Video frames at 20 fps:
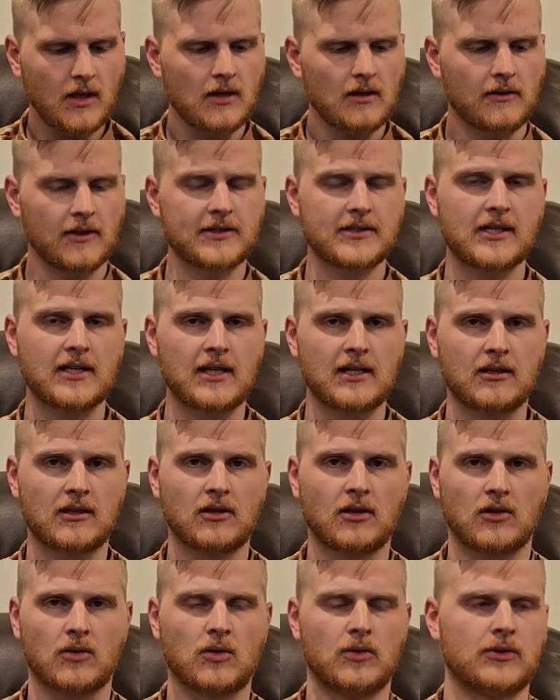Let's get into
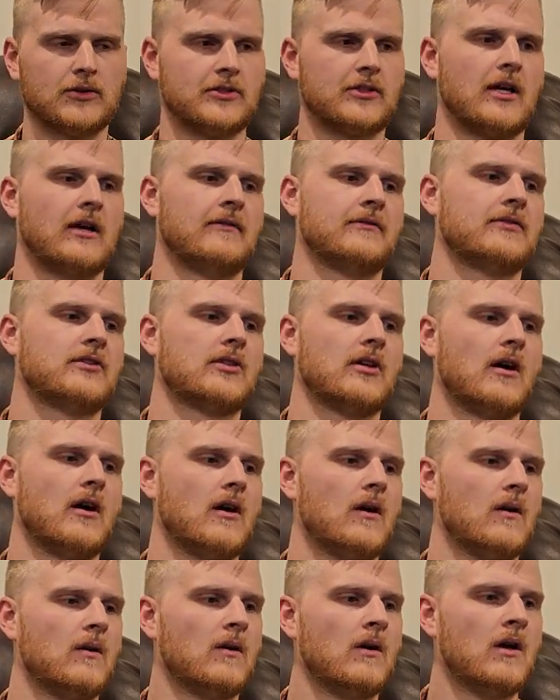the cool stuff.
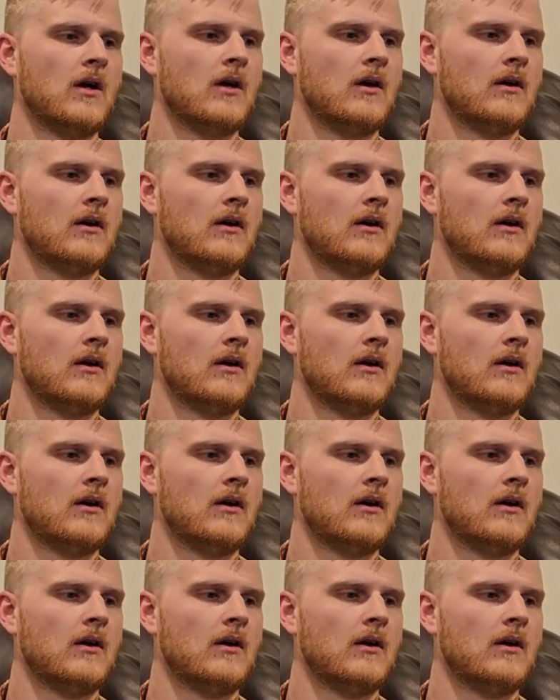So